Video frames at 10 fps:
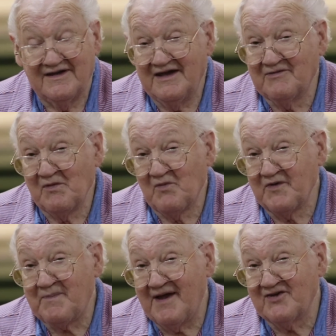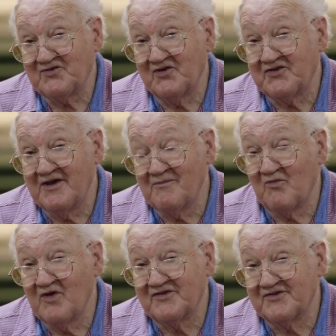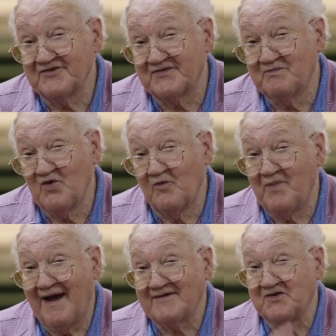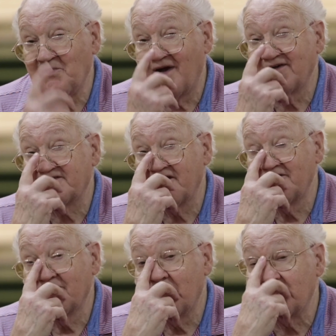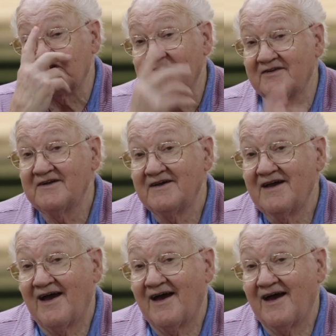even with Pastor Tim, which has moved back to my state of Michigan.